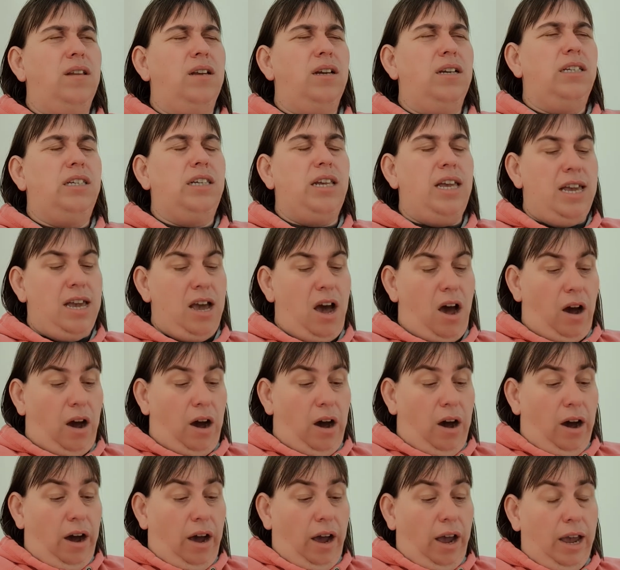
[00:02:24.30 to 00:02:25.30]
see,
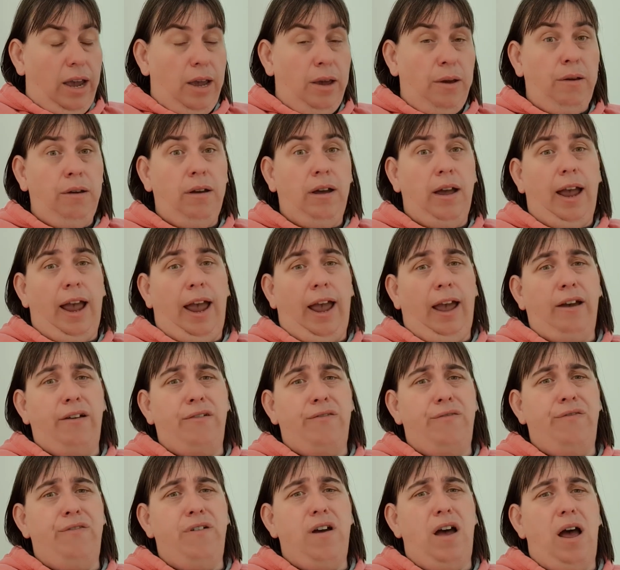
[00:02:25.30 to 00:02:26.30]
I...
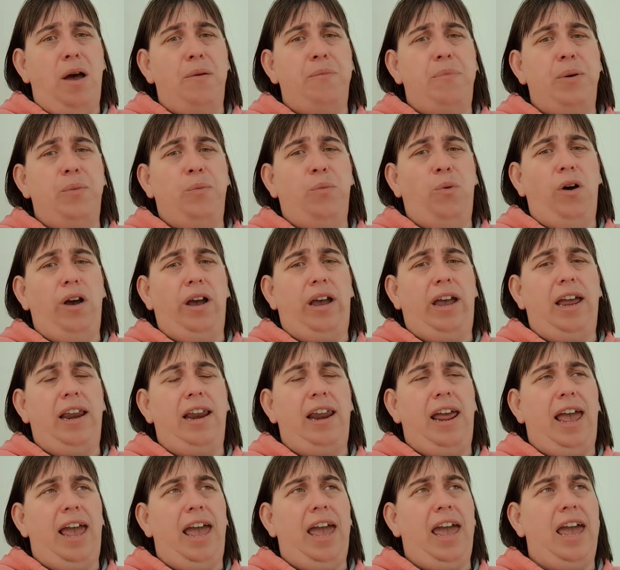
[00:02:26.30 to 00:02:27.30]
have I've been working
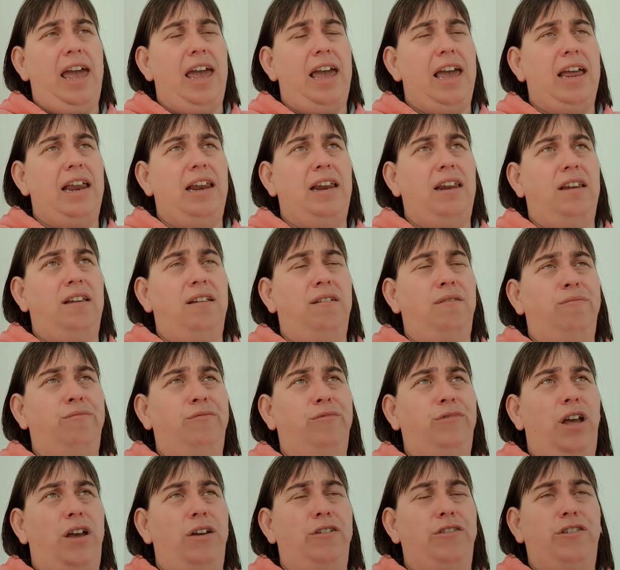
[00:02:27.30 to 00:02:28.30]
in
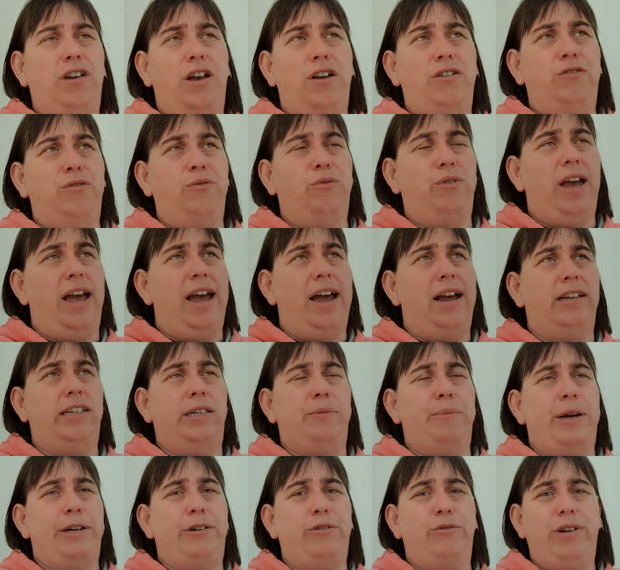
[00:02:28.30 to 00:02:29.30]
you know, social care,
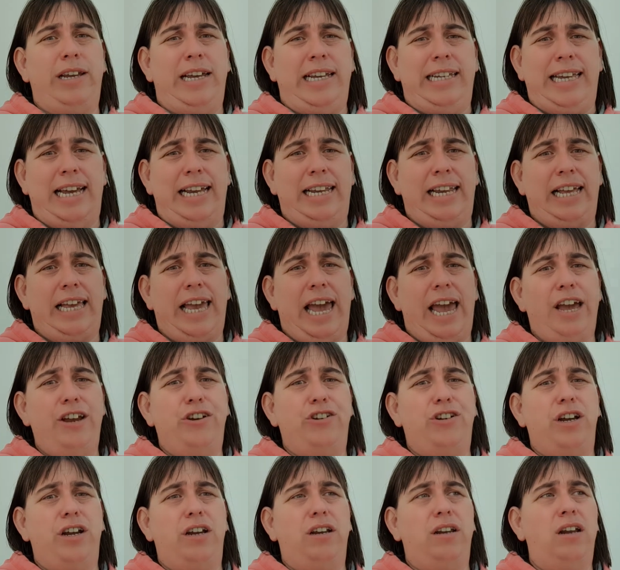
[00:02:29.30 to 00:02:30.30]
special needs
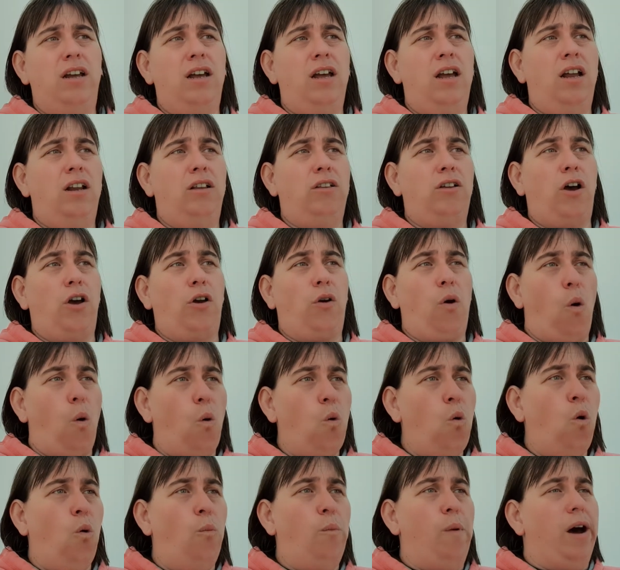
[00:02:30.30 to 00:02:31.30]
education, like
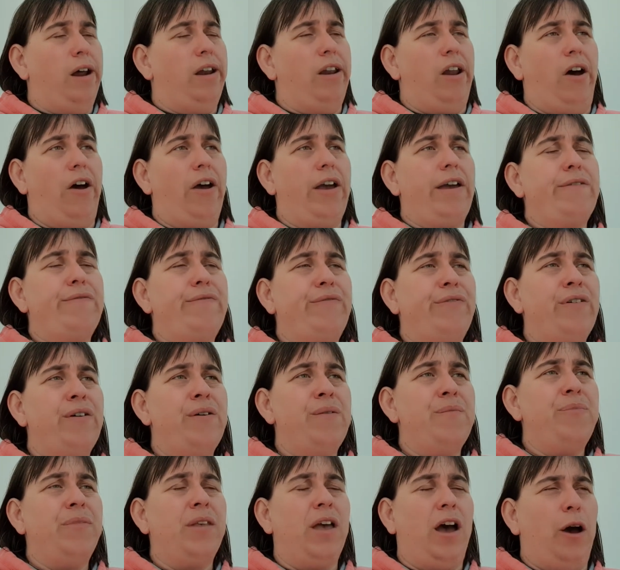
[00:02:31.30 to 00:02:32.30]
all my life.
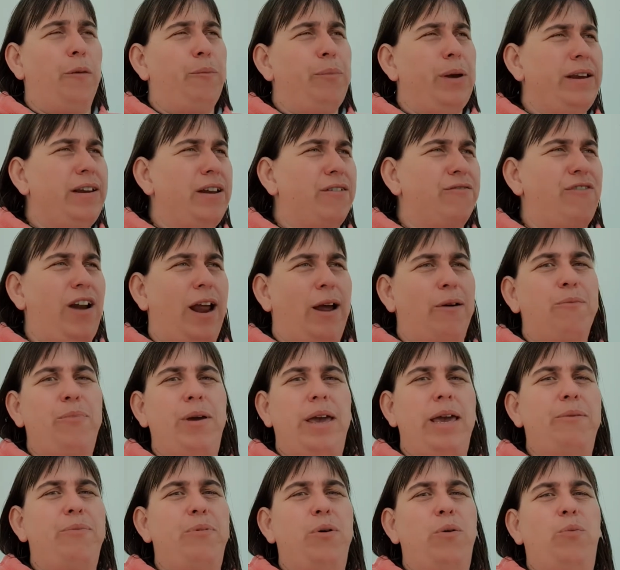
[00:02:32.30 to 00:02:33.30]
I've been around
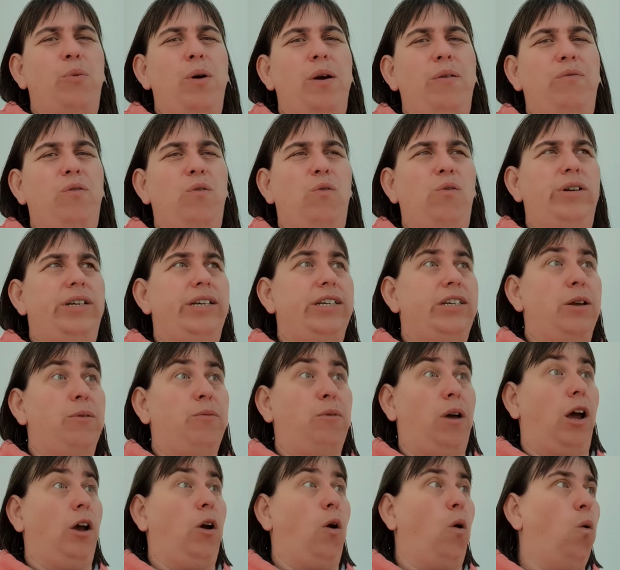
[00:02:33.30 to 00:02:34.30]
people with
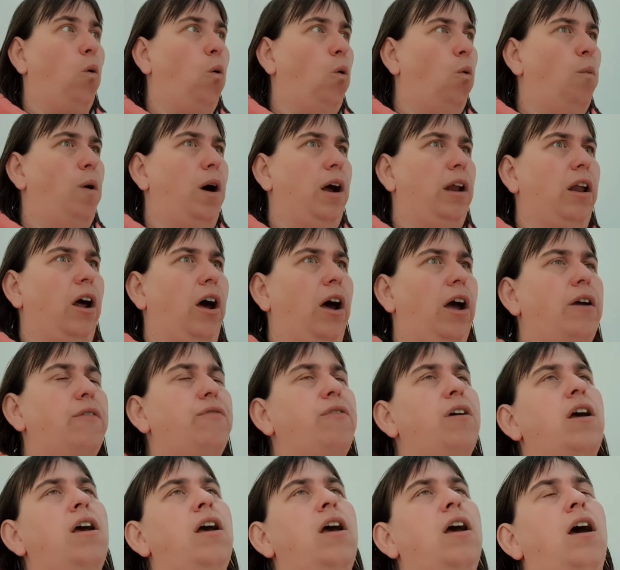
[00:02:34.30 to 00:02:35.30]
autism like all my
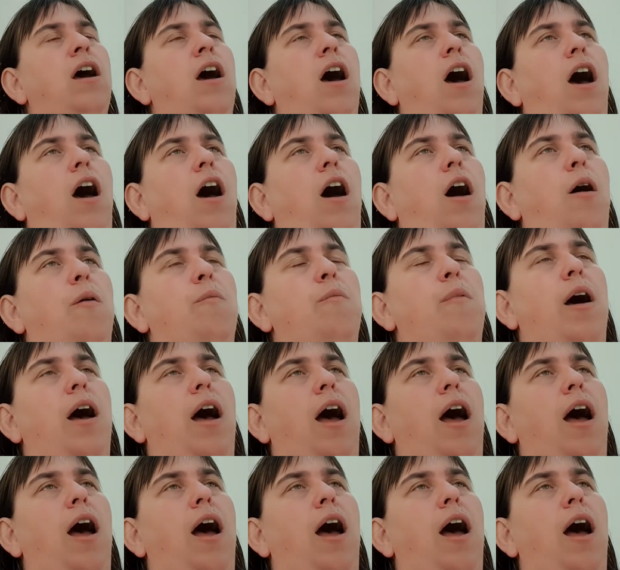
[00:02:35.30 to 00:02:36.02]
life. Um,